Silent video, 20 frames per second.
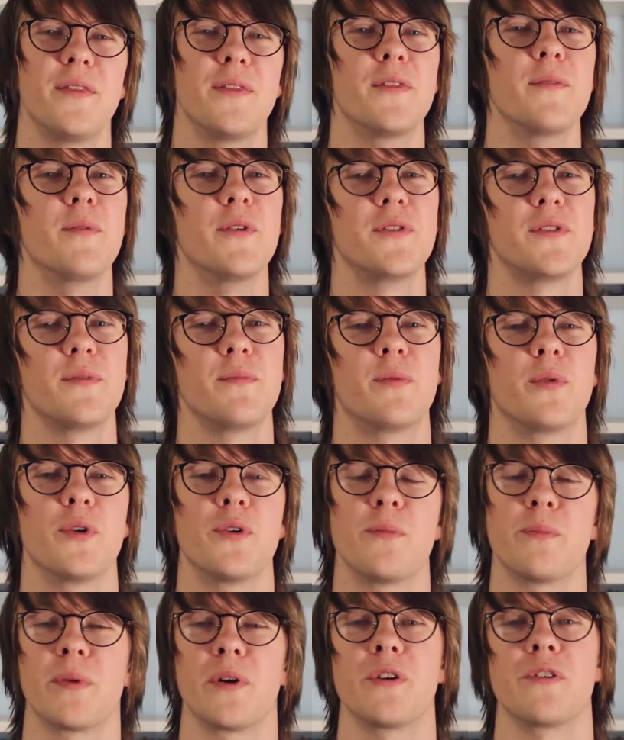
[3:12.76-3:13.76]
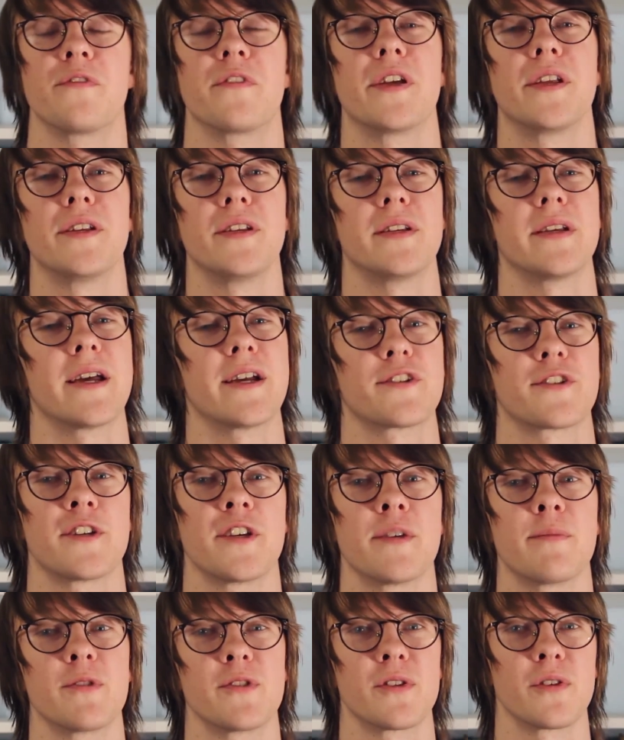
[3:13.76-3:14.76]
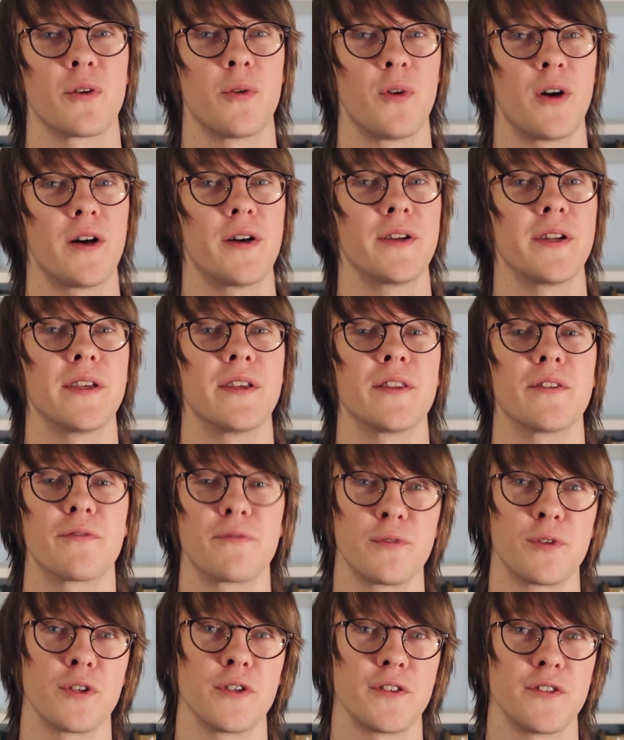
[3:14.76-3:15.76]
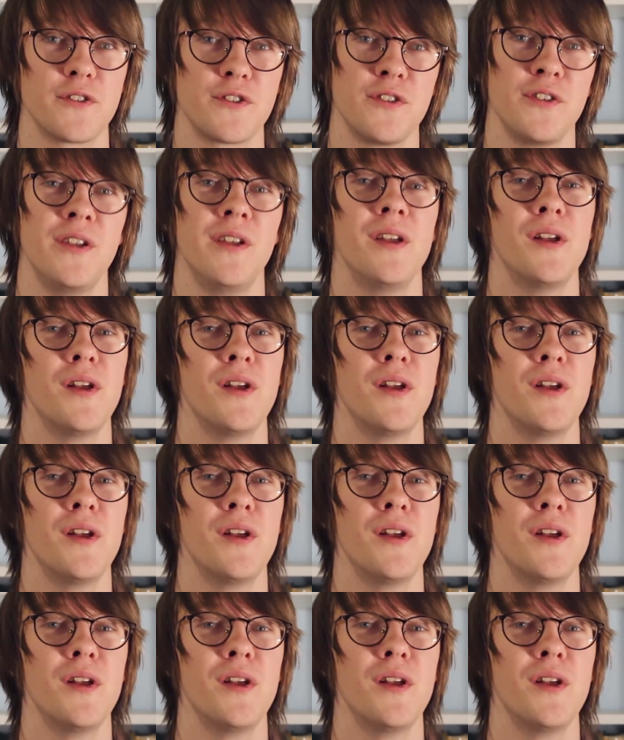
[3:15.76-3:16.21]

The most important part of any dash cam is the quality of the footage,